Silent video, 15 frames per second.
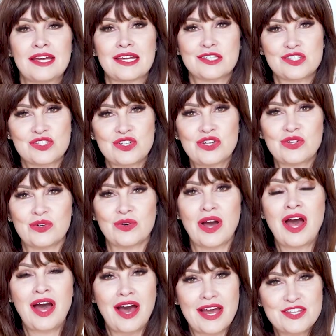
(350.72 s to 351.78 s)
It's true.
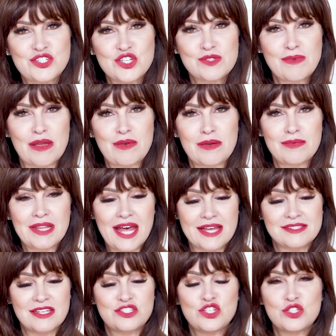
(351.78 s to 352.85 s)
I choose my ribbon
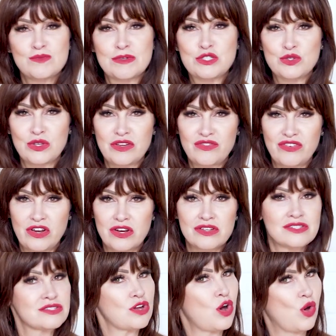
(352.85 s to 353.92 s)
last. I choose my tree
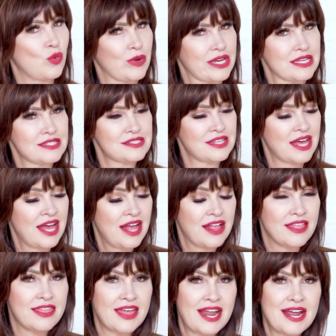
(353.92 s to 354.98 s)
first, always.
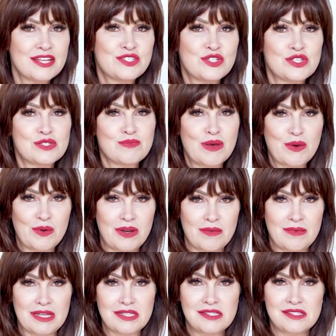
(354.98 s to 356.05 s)
Then I choose my
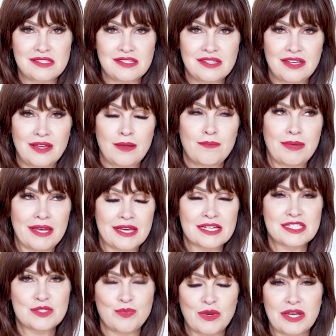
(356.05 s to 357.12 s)
ornaments,
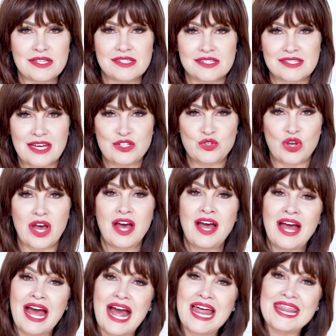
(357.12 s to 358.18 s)
picks, sprays, etc.
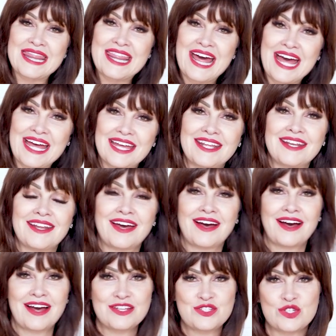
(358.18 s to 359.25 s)
And then
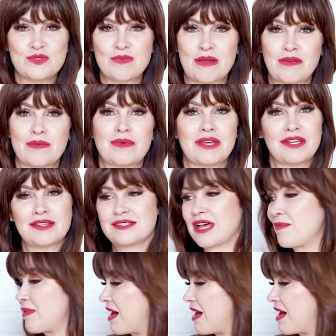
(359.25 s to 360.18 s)
I choose my ribbon. Is that